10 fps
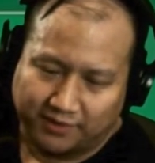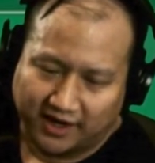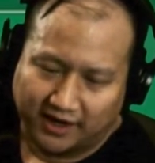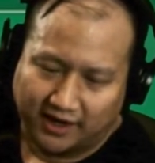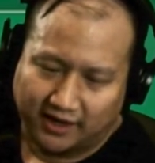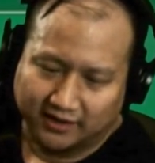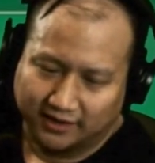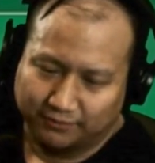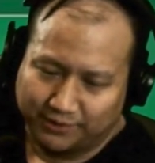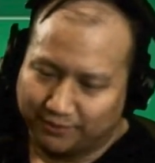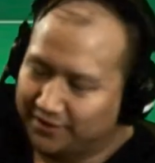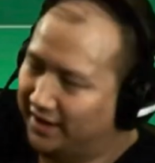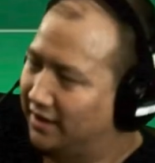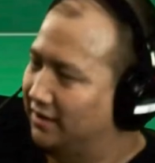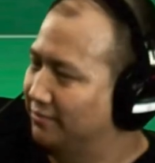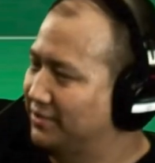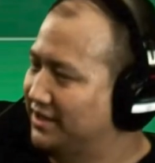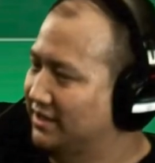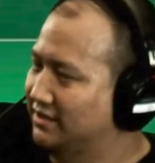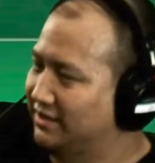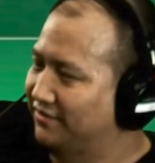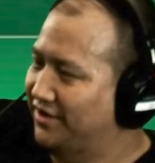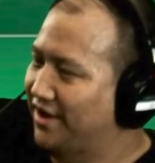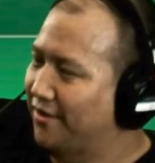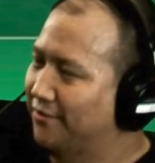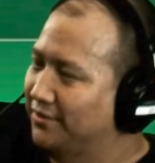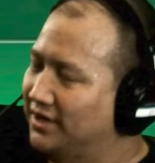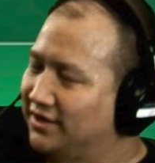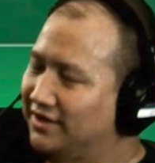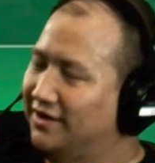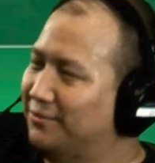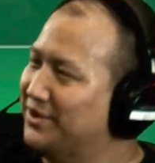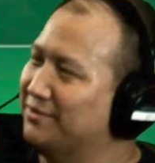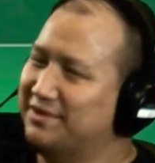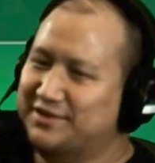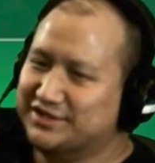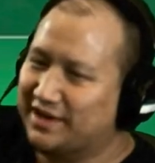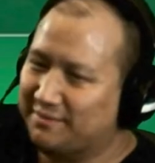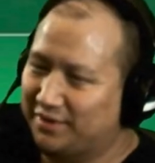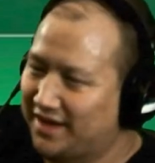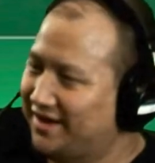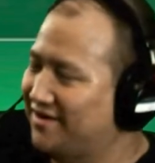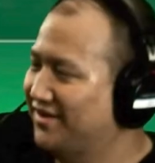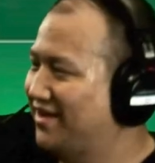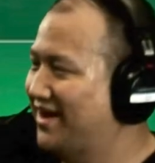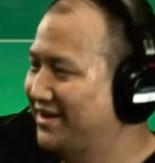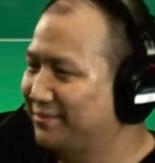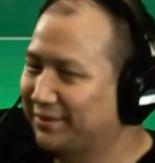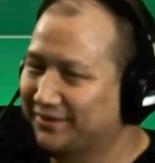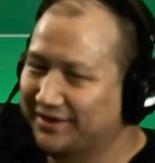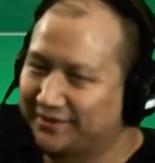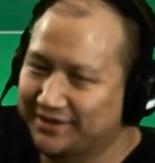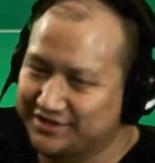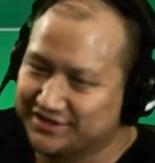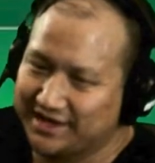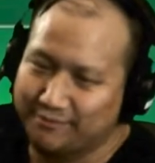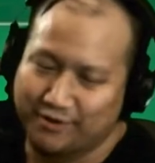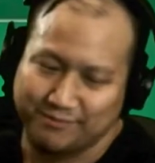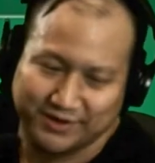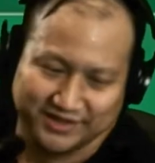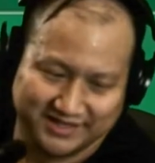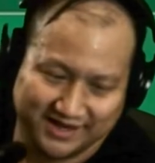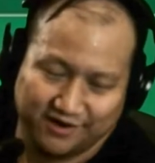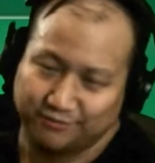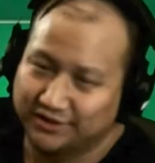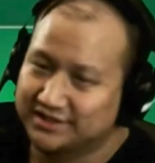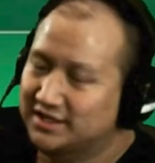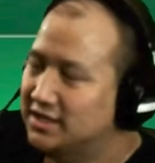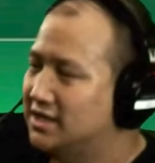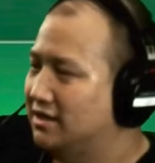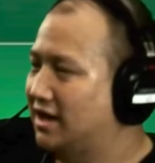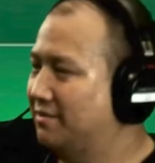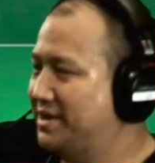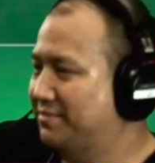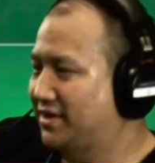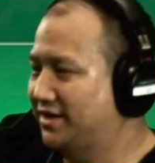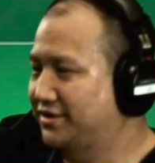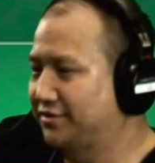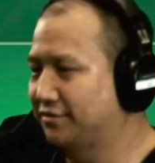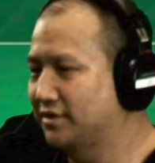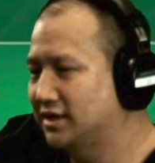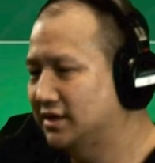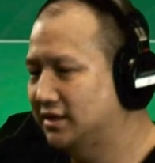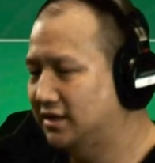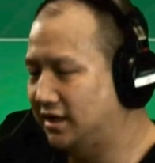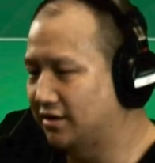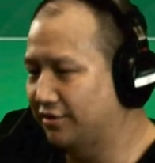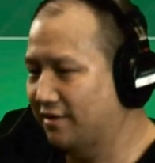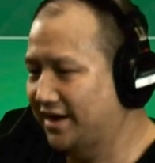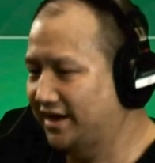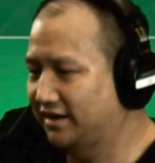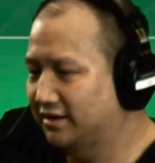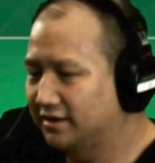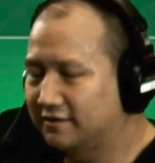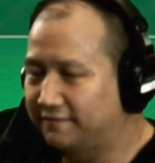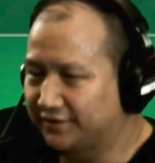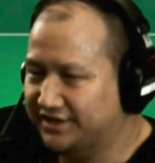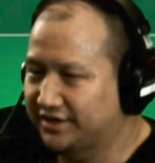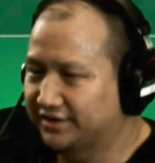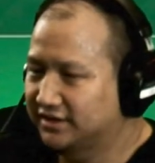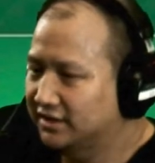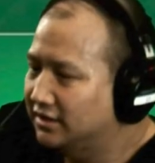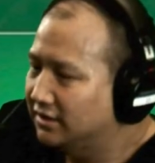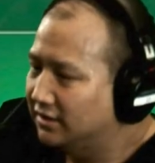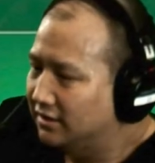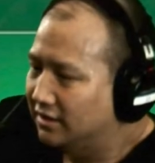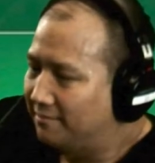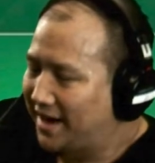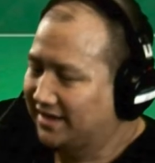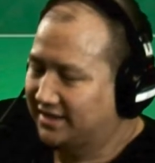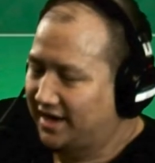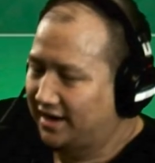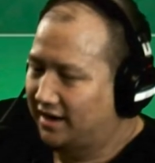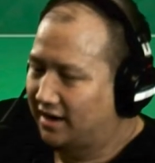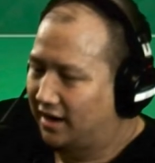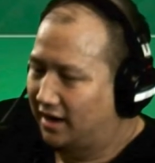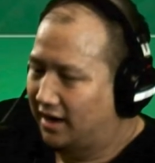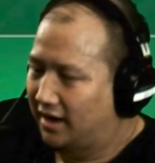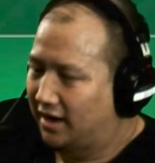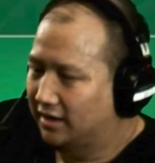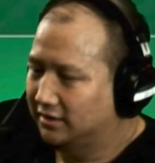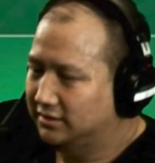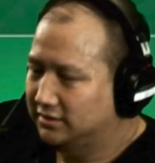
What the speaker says: But yeah, we were there and we didn't even know. We could be just like playing online and we were literally just like one building down, whereas a lot of people I knew, you know, grinding full tilt back then, yeah,